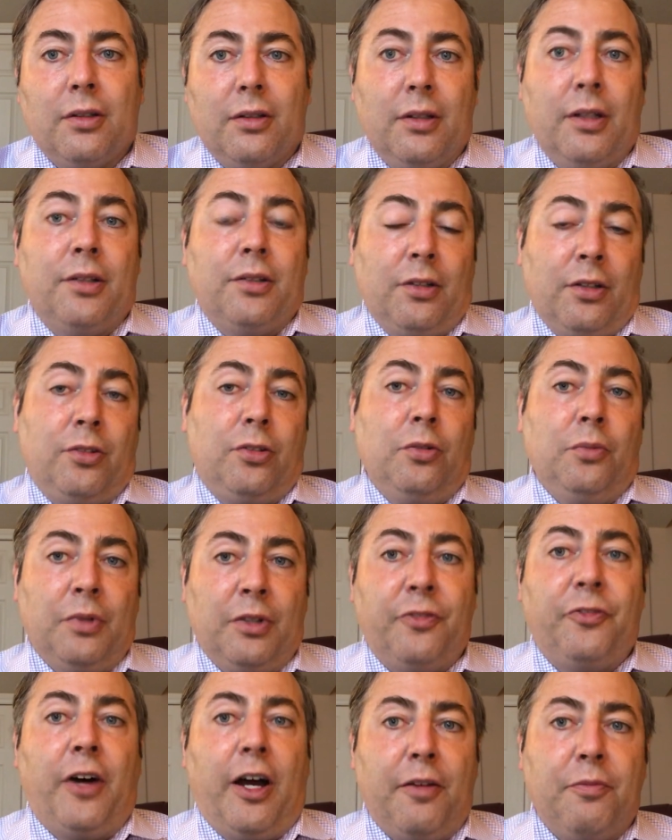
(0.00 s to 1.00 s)
Let's assume
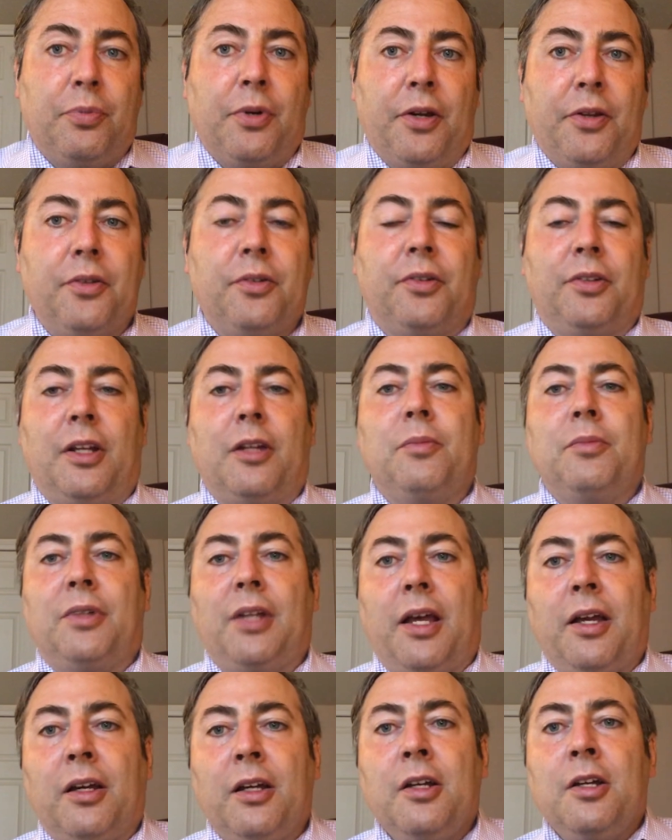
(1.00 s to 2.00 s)
it's five brothers. Let him
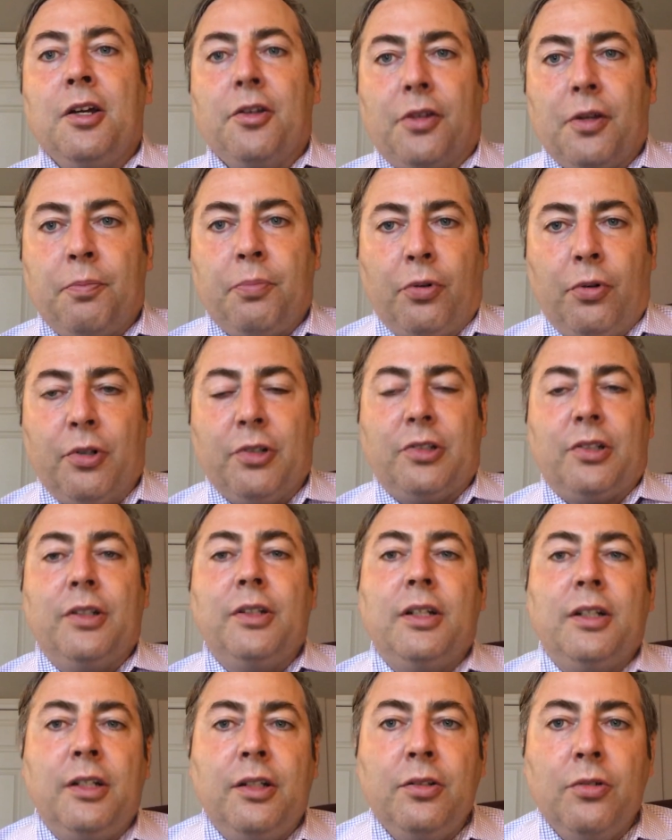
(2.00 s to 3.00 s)
take the
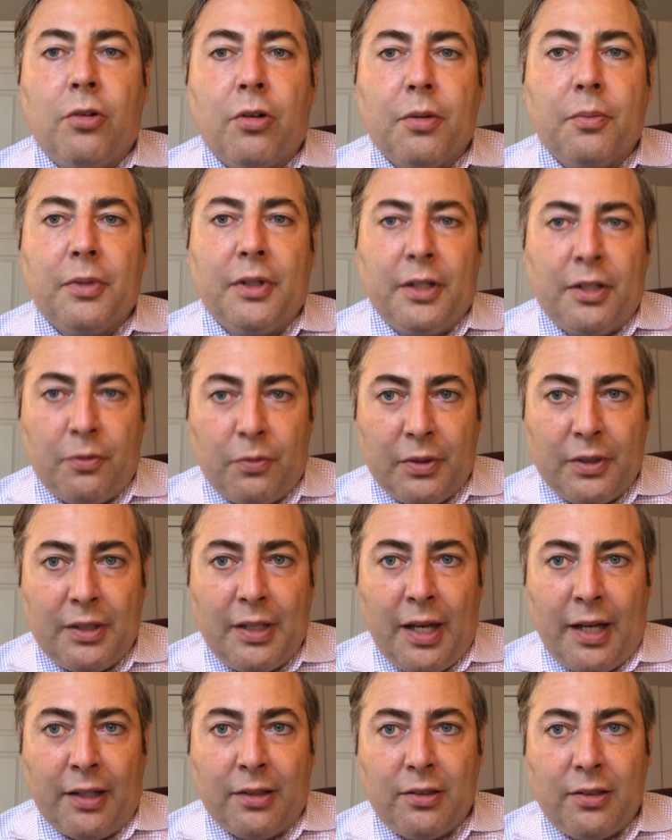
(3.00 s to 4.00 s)
portion that he normally would
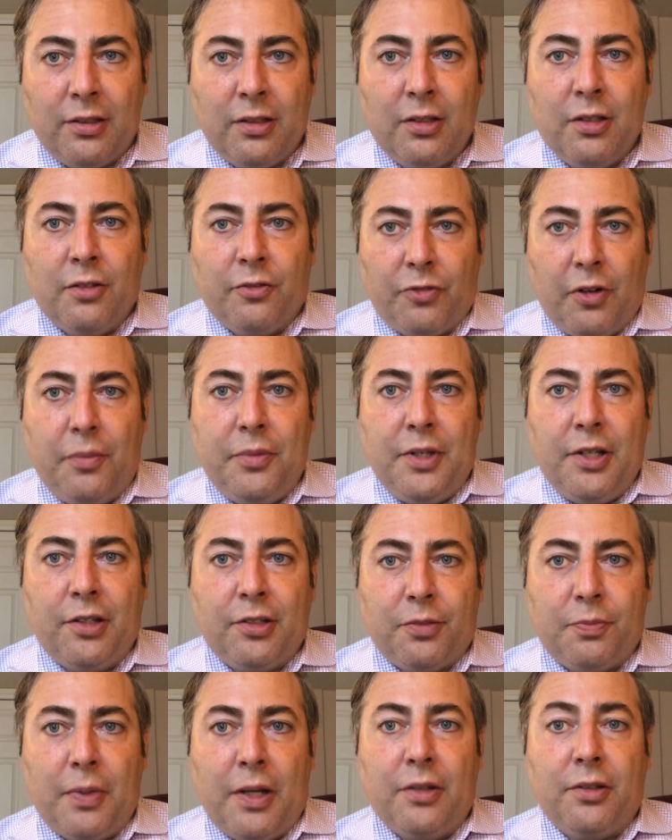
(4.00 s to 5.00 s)
get from the
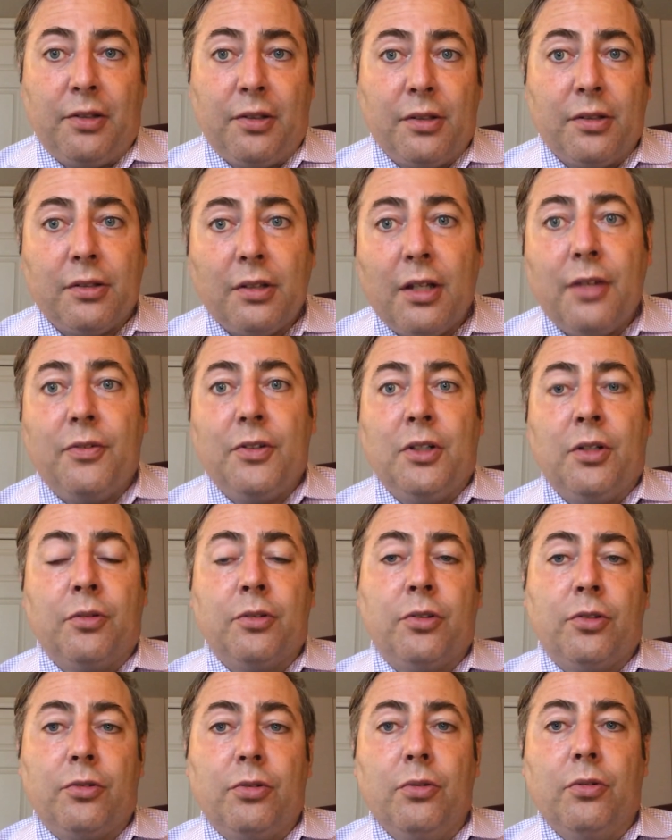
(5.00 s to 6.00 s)
expenses. Even though
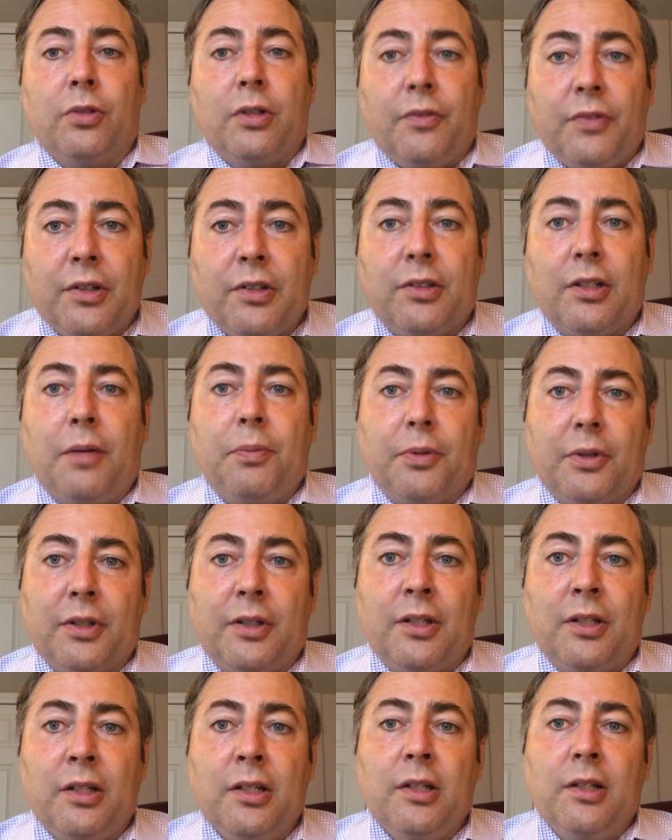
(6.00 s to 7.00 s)
it's true, living
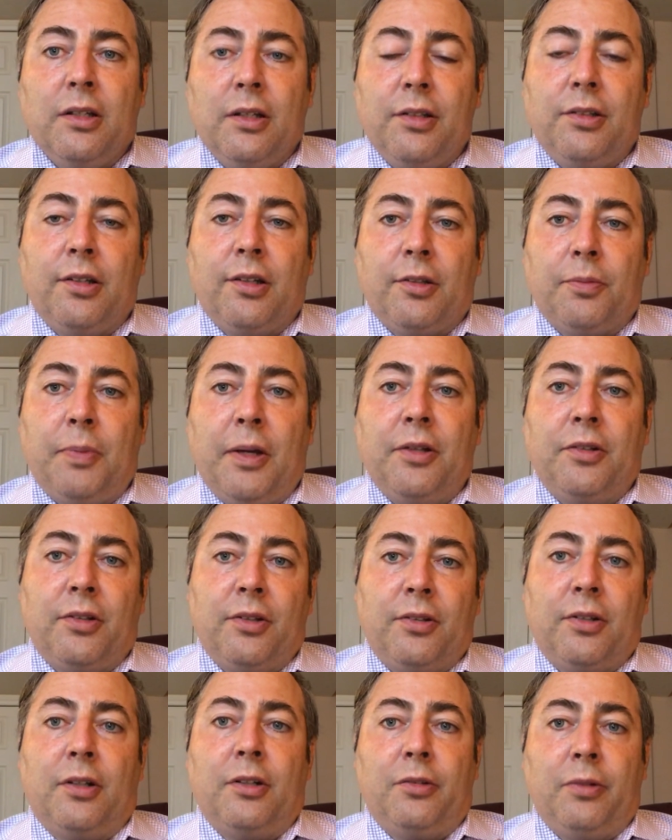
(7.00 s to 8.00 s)
separately, his
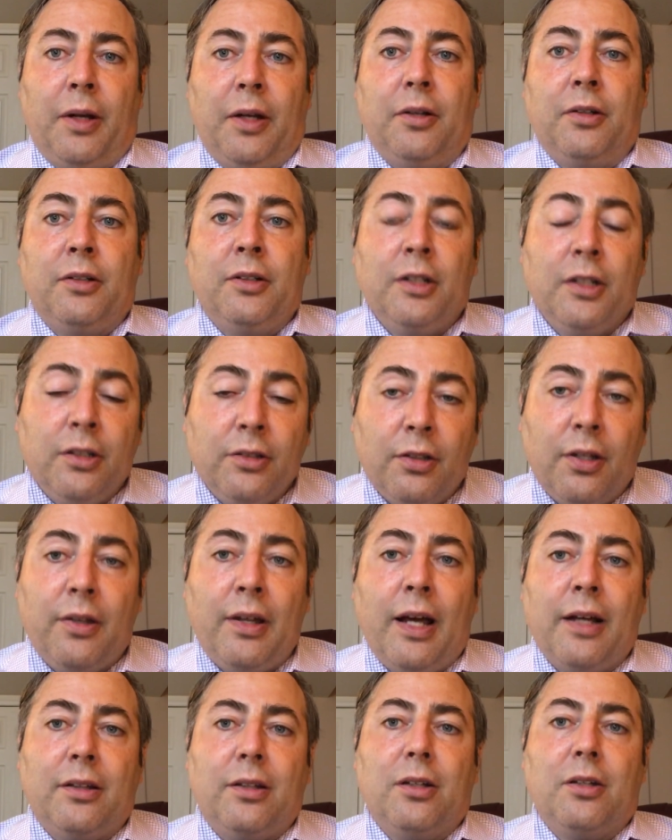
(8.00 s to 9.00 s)
expenses are greater. To
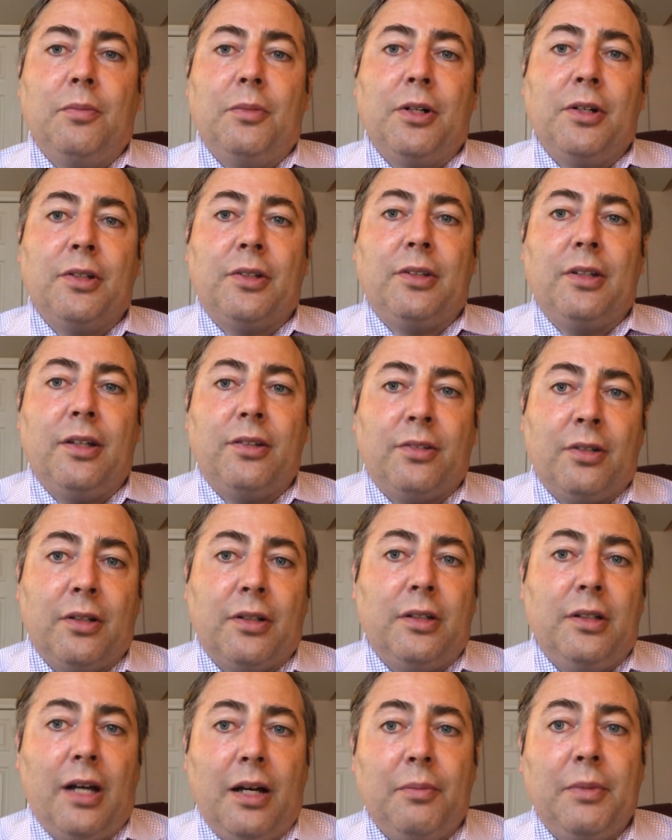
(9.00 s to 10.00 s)
that, the Gemara says,
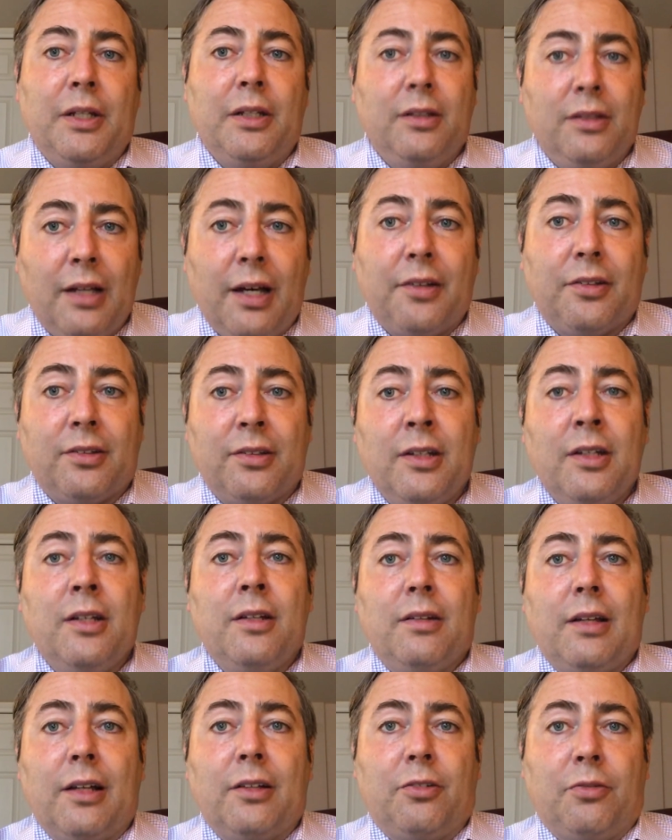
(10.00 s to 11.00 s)
Hachanami, yes,
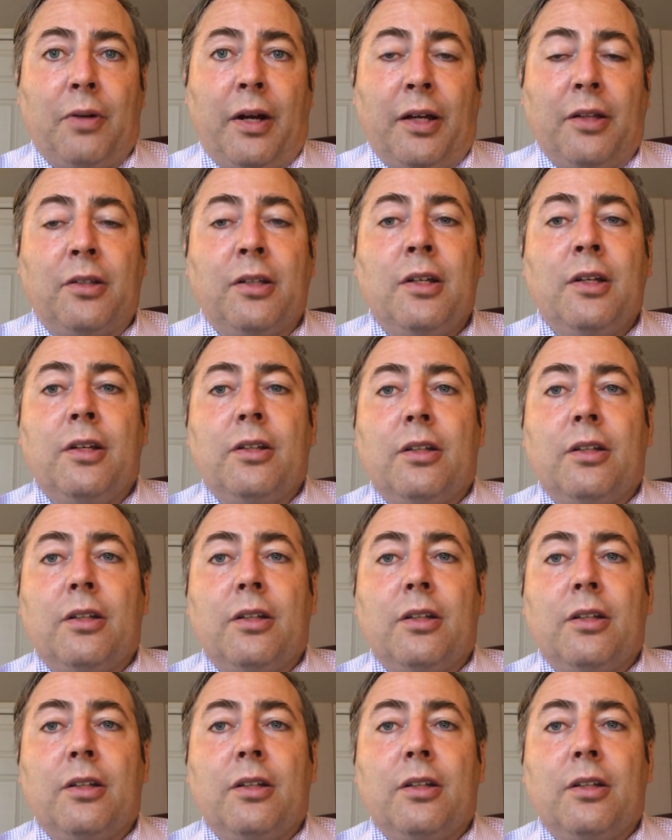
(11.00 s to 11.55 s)
that's right.